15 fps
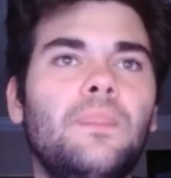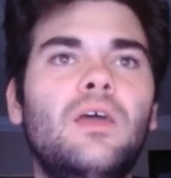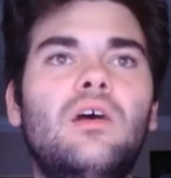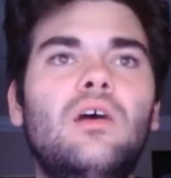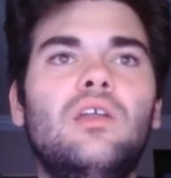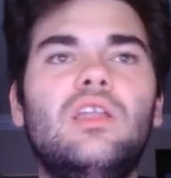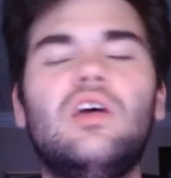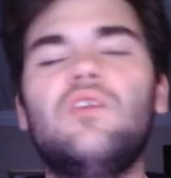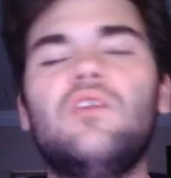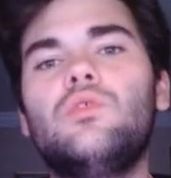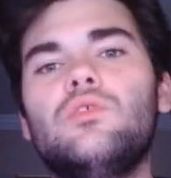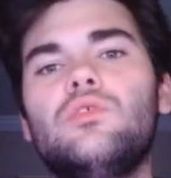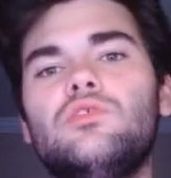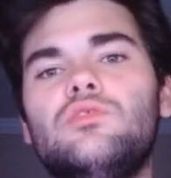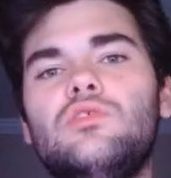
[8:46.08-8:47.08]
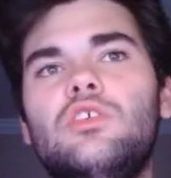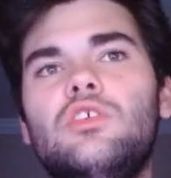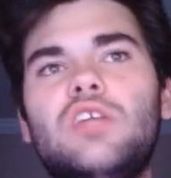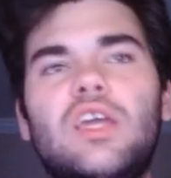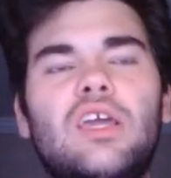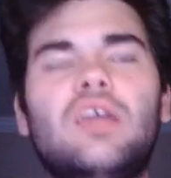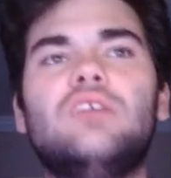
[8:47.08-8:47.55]
Now, of course, the
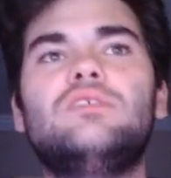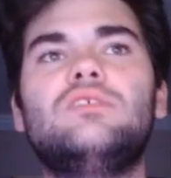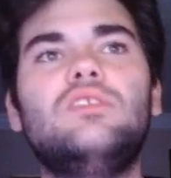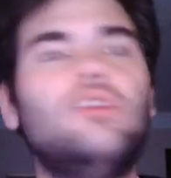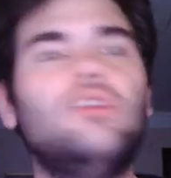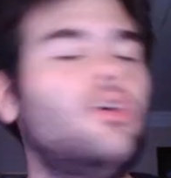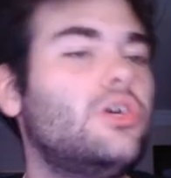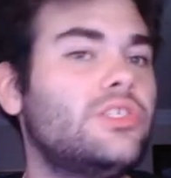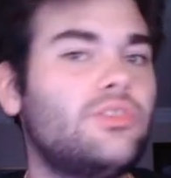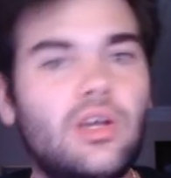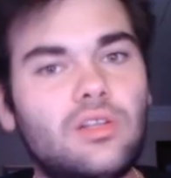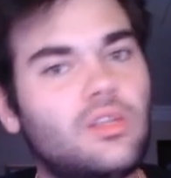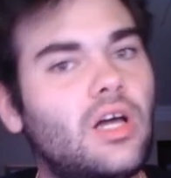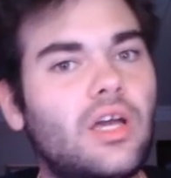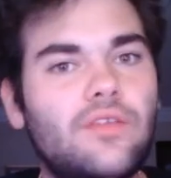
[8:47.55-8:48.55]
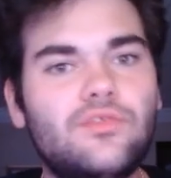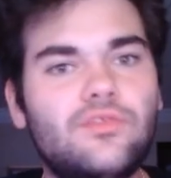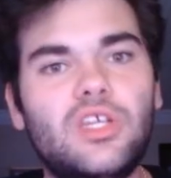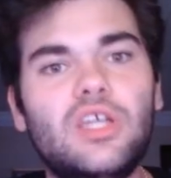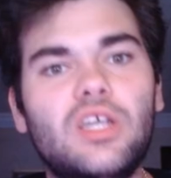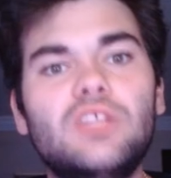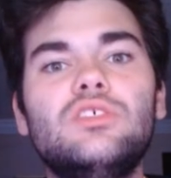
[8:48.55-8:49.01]
AAC also had a lot of
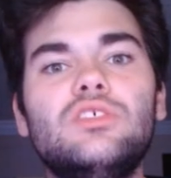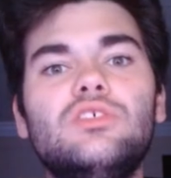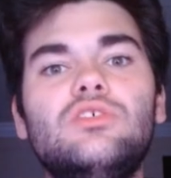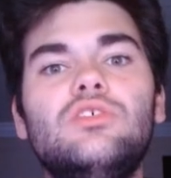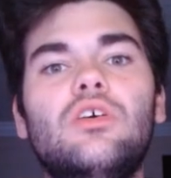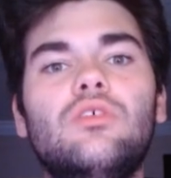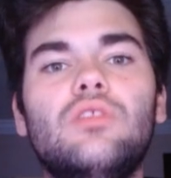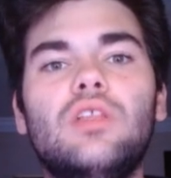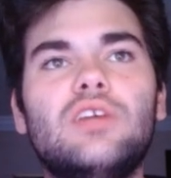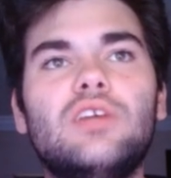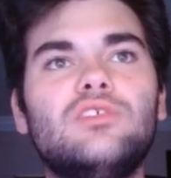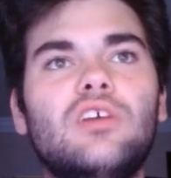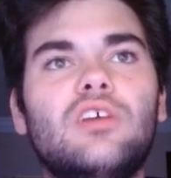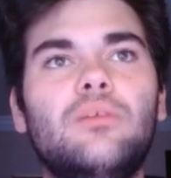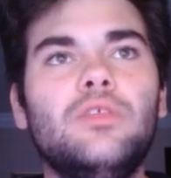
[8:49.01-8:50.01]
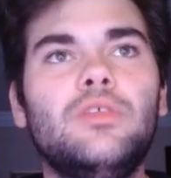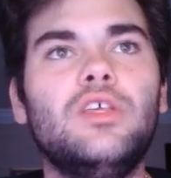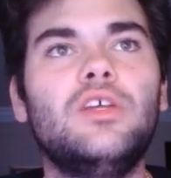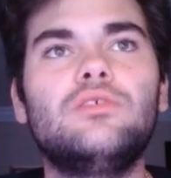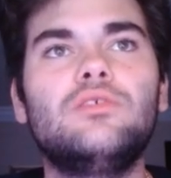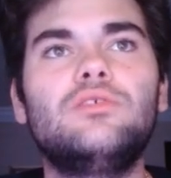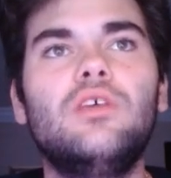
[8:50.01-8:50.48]
changes, the last couple of
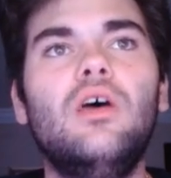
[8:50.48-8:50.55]
years.